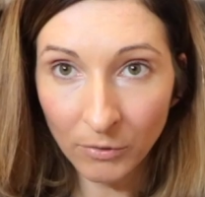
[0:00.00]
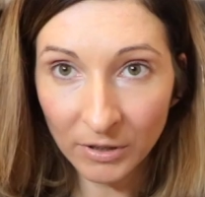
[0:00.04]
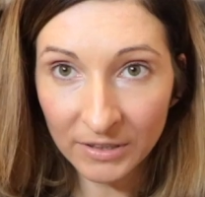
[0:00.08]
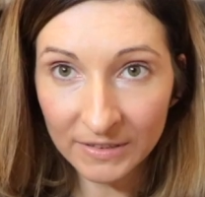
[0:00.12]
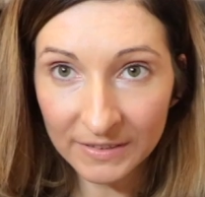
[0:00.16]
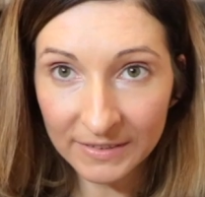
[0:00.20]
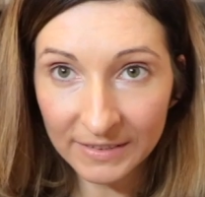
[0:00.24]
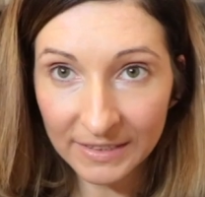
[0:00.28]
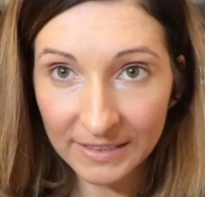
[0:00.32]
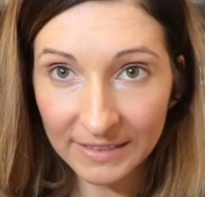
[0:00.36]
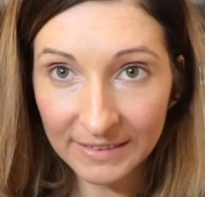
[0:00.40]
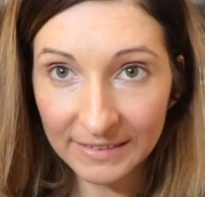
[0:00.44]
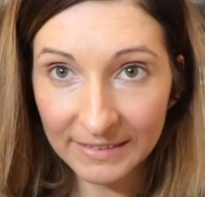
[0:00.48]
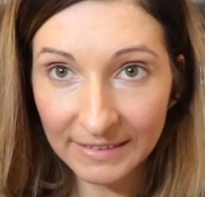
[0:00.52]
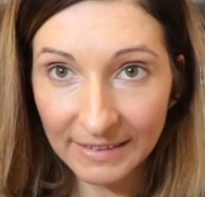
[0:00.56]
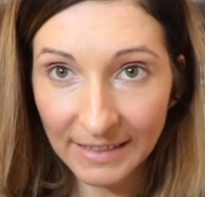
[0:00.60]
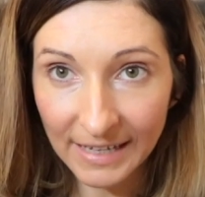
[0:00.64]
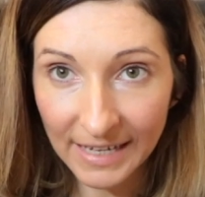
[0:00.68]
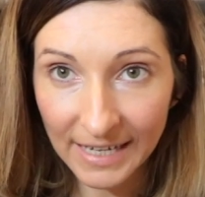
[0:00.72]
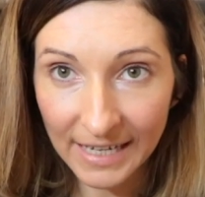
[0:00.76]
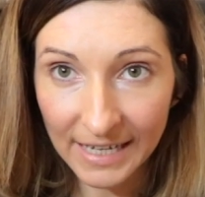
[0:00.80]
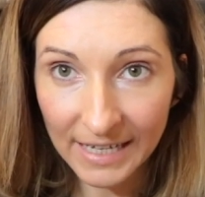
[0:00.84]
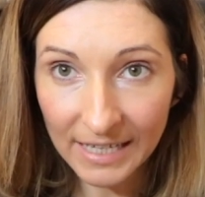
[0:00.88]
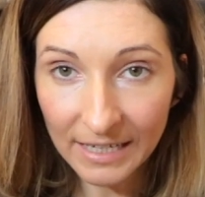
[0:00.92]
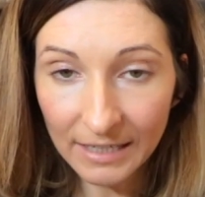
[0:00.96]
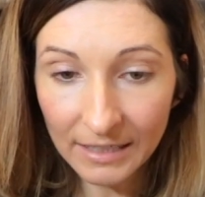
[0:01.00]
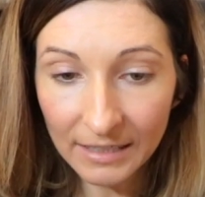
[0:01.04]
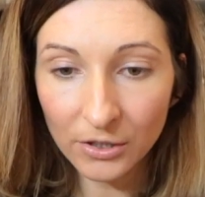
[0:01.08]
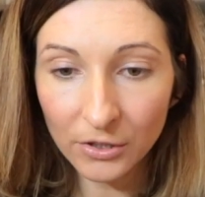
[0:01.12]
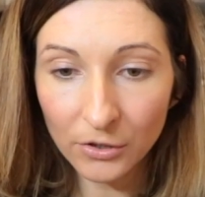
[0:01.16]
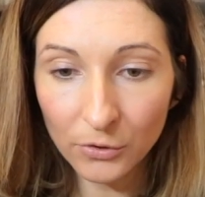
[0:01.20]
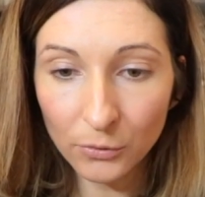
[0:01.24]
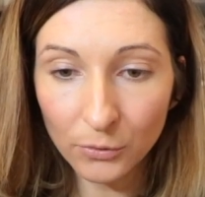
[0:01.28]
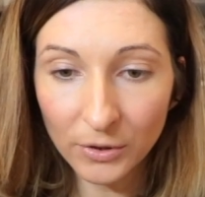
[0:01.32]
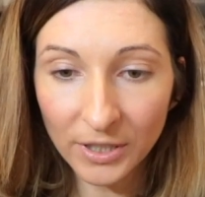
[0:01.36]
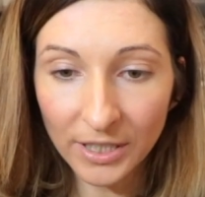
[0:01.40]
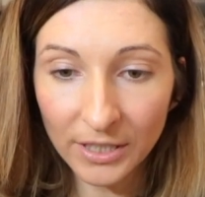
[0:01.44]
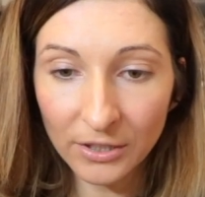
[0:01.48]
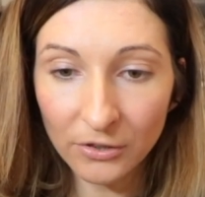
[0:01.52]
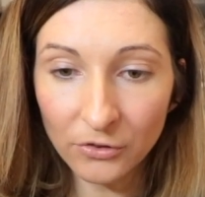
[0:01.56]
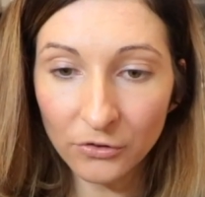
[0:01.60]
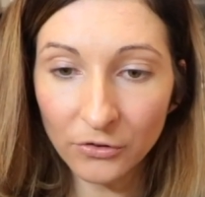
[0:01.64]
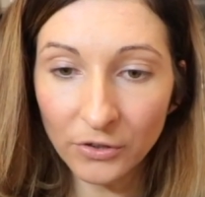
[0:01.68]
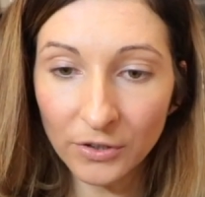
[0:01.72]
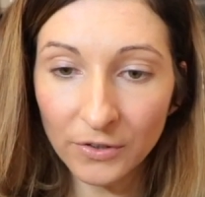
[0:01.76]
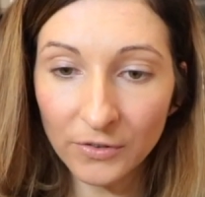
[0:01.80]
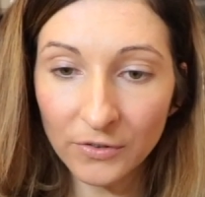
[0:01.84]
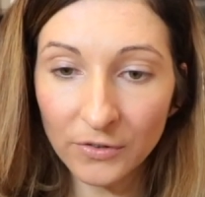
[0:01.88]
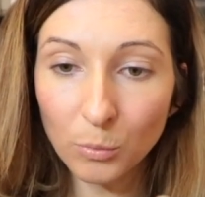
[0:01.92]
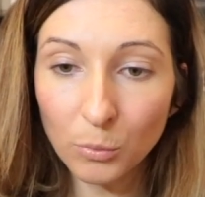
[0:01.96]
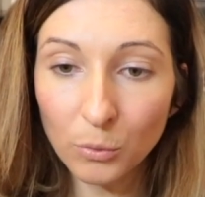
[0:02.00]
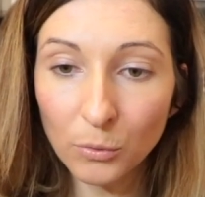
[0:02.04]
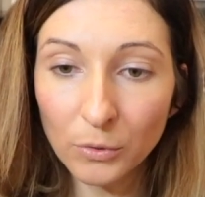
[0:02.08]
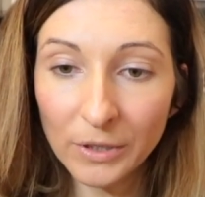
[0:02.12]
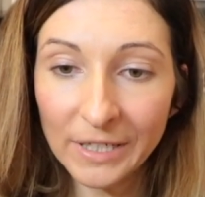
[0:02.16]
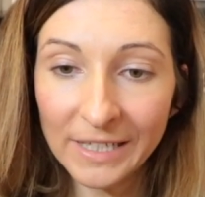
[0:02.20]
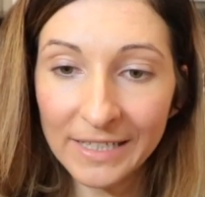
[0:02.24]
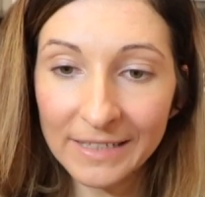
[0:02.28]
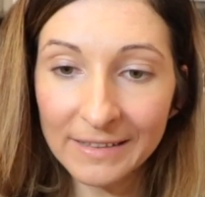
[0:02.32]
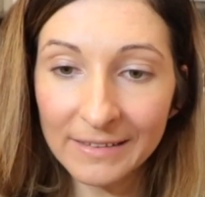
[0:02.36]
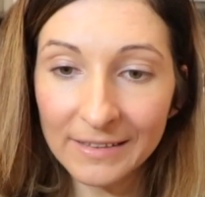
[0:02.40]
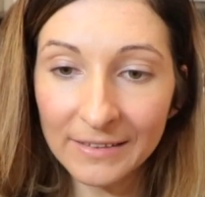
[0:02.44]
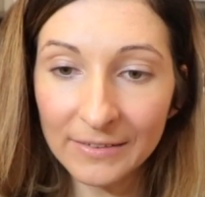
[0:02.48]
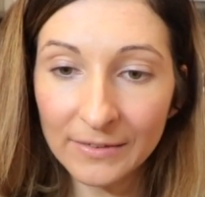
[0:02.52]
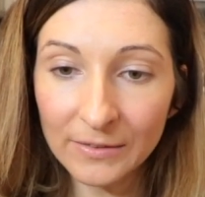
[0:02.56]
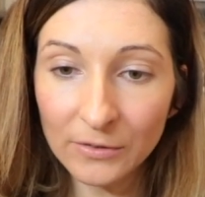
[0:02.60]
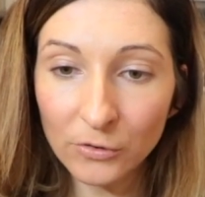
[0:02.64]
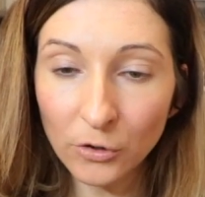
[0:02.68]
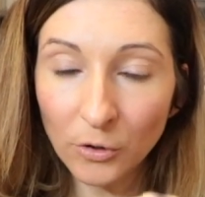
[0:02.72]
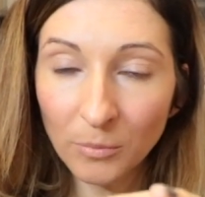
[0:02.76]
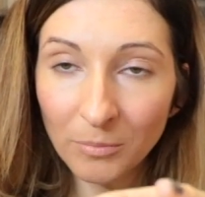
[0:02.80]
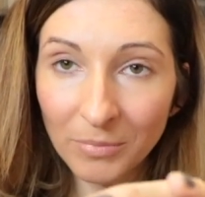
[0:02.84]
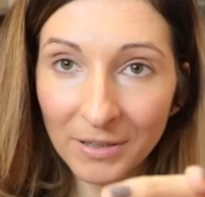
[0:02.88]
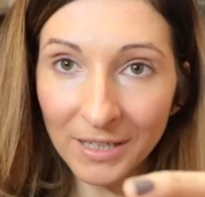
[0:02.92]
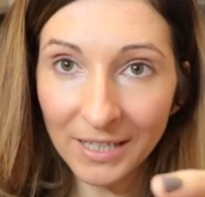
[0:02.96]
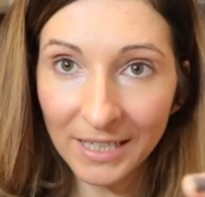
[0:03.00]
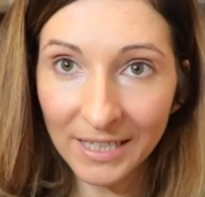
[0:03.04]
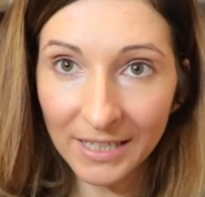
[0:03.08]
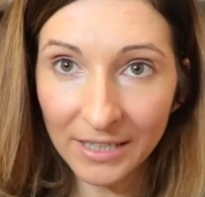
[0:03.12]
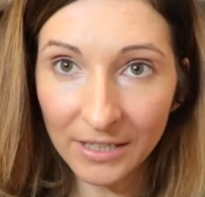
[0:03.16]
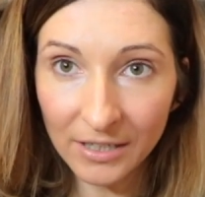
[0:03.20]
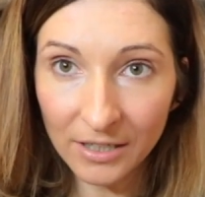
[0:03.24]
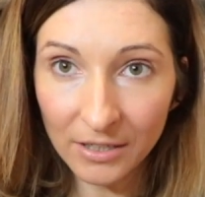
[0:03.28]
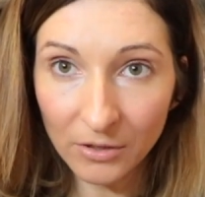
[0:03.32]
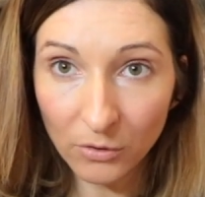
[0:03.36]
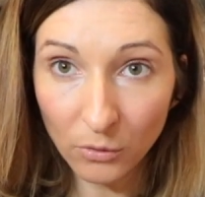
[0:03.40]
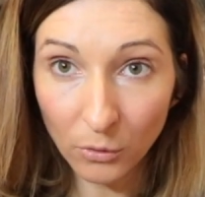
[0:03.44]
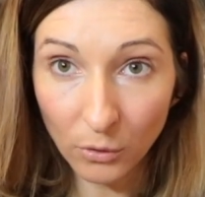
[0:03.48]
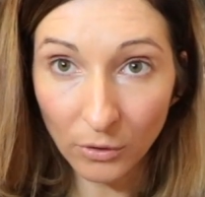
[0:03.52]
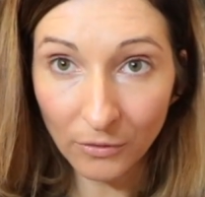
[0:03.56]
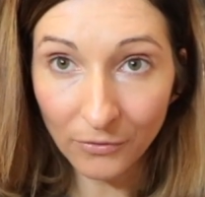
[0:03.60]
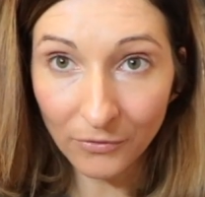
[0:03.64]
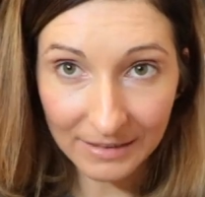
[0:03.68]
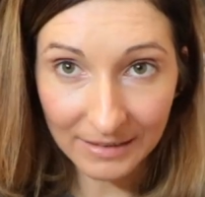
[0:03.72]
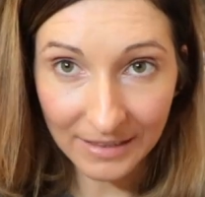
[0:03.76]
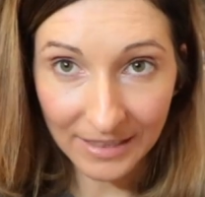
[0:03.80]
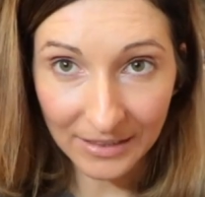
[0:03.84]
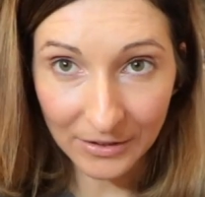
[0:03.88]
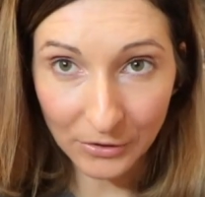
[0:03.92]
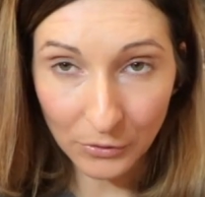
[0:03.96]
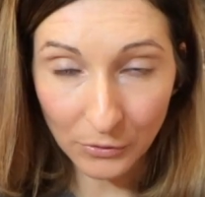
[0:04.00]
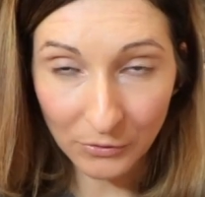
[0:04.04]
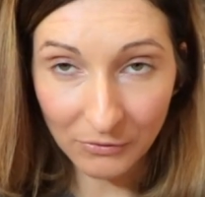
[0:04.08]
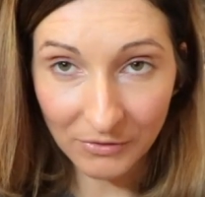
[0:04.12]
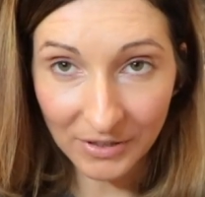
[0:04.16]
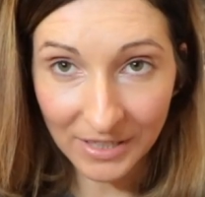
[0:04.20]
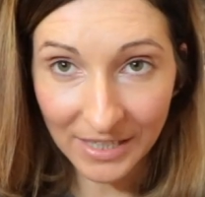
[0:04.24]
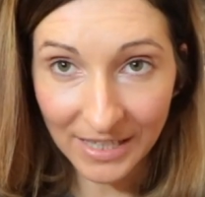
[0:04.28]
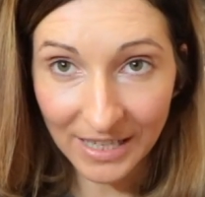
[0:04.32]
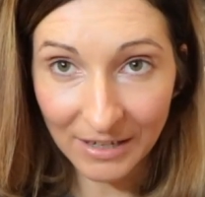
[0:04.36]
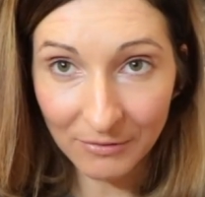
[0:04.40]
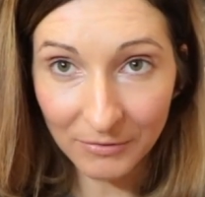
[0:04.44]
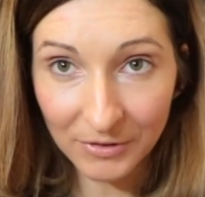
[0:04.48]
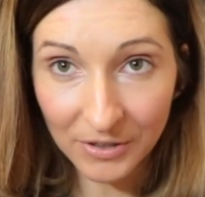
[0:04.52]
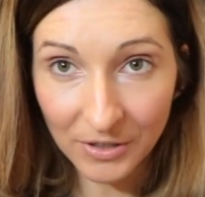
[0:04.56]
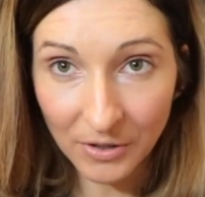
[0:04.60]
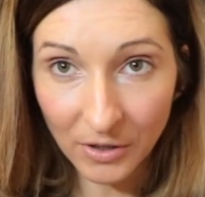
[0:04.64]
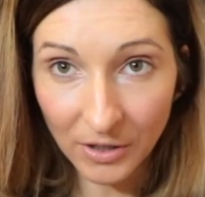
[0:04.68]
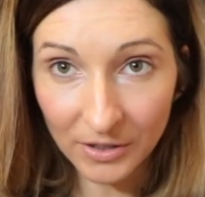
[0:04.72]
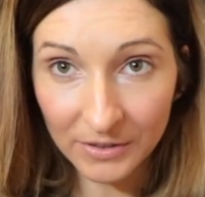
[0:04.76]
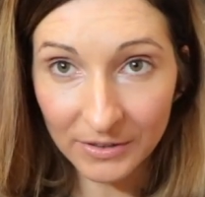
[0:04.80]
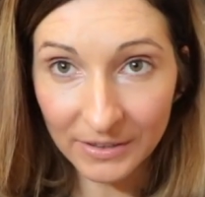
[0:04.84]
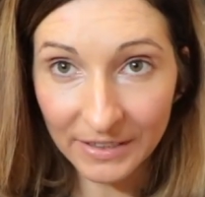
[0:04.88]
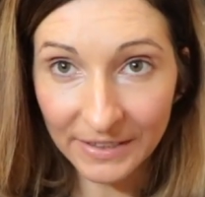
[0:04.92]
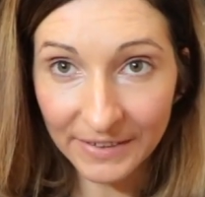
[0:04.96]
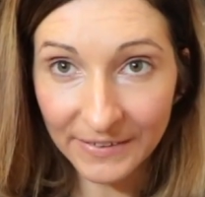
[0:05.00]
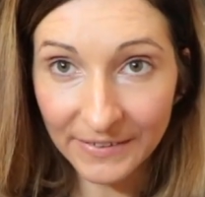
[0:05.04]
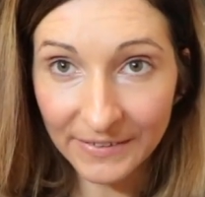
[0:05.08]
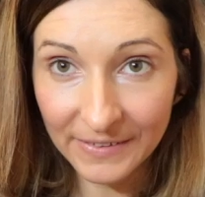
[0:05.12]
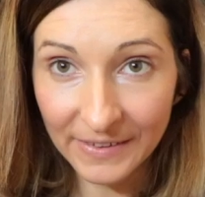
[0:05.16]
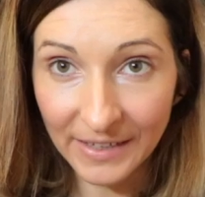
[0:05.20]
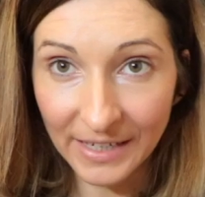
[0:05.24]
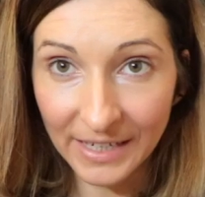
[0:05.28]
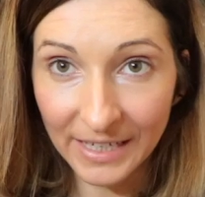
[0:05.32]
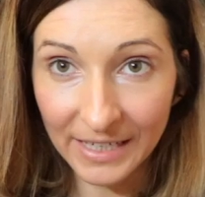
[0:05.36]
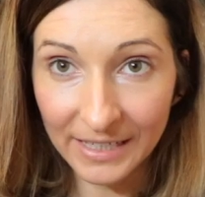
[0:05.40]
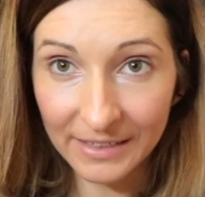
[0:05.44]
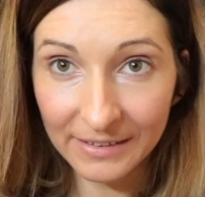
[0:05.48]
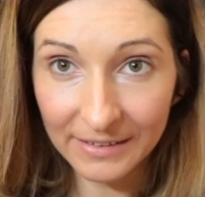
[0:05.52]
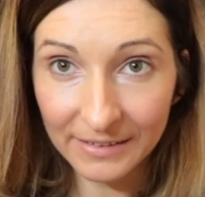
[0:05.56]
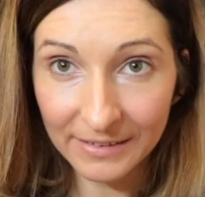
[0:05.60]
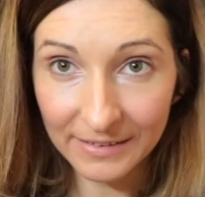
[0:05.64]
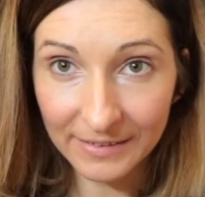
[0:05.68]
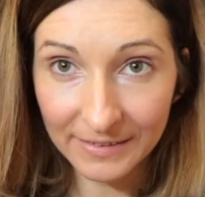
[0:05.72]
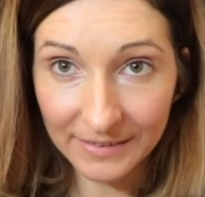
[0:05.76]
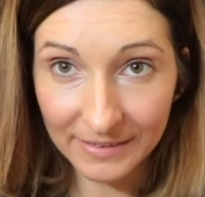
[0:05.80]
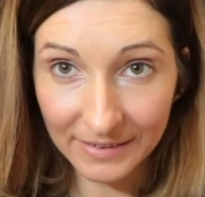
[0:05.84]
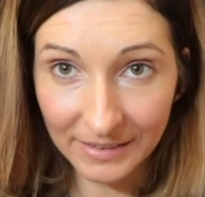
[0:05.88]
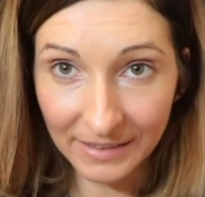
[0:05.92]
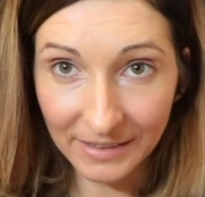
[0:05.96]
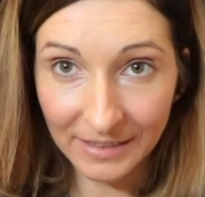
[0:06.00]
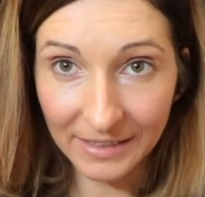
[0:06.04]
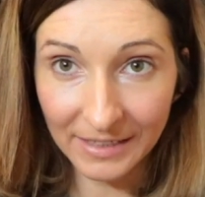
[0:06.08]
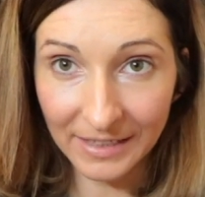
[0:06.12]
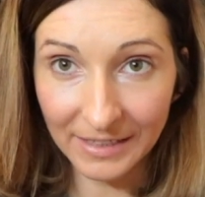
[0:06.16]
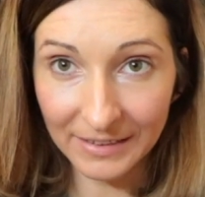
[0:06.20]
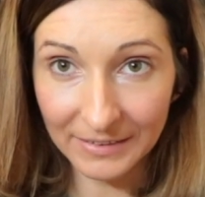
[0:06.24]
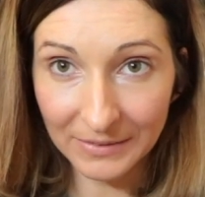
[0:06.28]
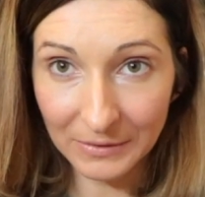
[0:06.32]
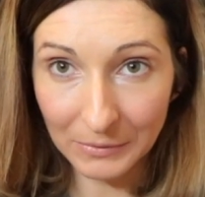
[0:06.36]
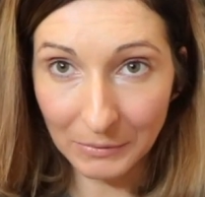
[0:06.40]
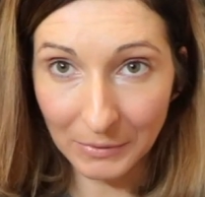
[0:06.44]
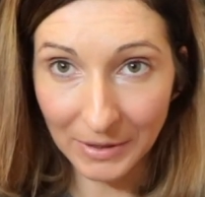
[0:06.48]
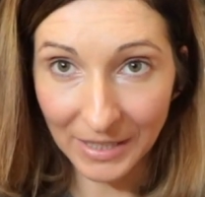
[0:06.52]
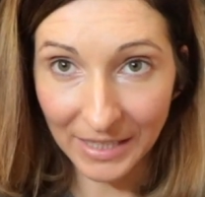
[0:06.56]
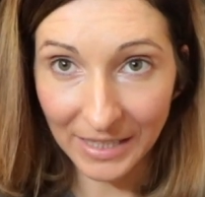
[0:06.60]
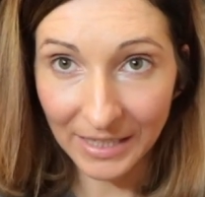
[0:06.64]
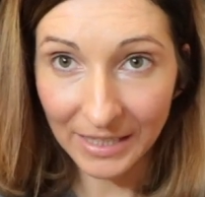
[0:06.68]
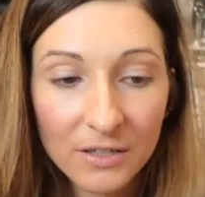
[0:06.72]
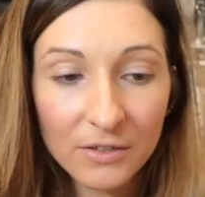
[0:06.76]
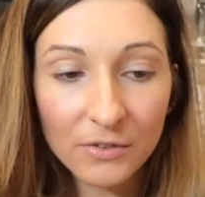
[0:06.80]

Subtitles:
once it's there you can just pull this top layer off, then you will have the other side sticky as well.